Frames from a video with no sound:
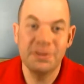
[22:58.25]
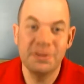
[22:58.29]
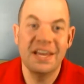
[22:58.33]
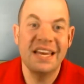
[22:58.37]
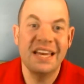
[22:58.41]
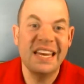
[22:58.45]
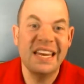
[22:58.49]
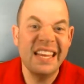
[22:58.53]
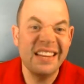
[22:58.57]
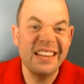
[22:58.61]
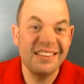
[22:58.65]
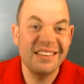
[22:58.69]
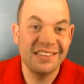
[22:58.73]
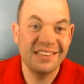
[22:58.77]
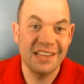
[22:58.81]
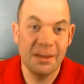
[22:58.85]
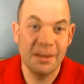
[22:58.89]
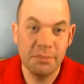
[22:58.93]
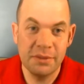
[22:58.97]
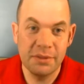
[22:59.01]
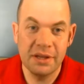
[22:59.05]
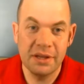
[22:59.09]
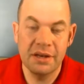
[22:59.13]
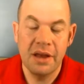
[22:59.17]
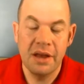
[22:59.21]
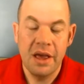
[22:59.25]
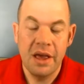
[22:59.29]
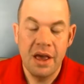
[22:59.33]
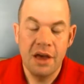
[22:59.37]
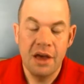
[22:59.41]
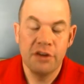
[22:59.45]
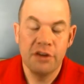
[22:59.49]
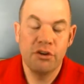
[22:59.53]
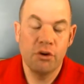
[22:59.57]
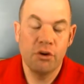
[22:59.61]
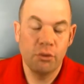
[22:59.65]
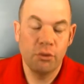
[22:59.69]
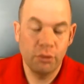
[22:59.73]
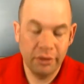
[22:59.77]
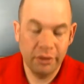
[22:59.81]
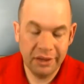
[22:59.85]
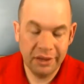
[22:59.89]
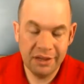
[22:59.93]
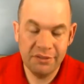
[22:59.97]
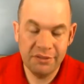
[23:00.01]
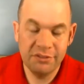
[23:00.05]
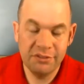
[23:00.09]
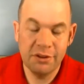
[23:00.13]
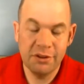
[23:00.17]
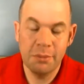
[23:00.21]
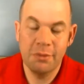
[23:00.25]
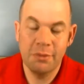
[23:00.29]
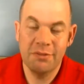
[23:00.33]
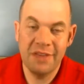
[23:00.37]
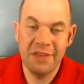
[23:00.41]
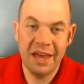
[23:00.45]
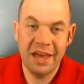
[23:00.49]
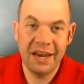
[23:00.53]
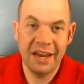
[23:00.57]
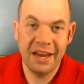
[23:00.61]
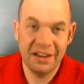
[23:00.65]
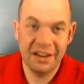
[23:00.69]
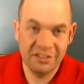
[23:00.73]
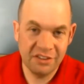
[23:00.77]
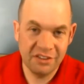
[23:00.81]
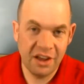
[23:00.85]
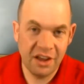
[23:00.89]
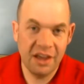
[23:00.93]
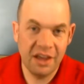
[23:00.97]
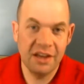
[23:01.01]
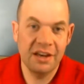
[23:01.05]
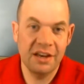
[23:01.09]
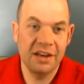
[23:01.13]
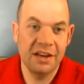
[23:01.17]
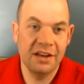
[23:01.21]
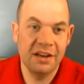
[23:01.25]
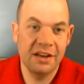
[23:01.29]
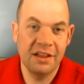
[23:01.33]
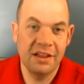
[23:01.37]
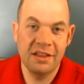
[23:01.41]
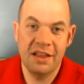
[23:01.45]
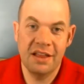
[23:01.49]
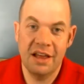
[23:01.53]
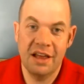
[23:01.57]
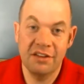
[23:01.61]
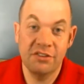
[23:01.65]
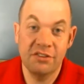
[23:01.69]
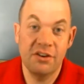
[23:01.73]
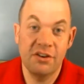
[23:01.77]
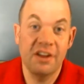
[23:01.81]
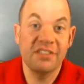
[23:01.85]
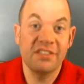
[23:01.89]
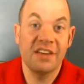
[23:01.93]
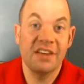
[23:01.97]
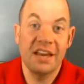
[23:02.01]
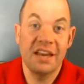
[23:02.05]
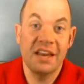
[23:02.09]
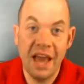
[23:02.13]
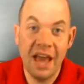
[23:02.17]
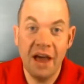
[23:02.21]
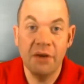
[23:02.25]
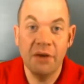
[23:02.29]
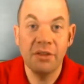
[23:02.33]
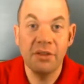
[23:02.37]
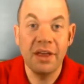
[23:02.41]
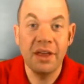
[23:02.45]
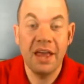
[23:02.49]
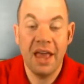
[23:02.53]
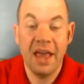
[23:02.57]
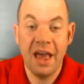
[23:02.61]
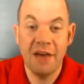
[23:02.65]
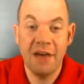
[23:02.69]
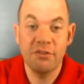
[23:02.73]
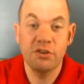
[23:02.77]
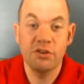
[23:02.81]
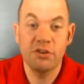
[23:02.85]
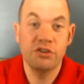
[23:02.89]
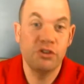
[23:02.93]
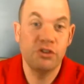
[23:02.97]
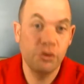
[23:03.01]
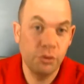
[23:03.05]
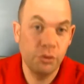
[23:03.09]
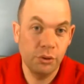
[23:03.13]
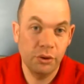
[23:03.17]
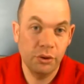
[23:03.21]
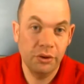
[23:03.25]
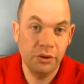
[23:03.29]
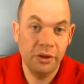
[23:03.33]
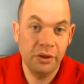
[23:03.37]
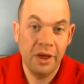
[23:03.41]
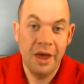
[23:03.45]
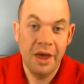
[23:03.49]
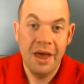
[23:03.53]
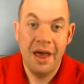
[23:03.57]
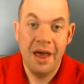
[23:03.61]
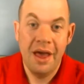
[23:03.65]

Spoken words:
They need something to relieve some of that anxiety and that stress. And now they have a tool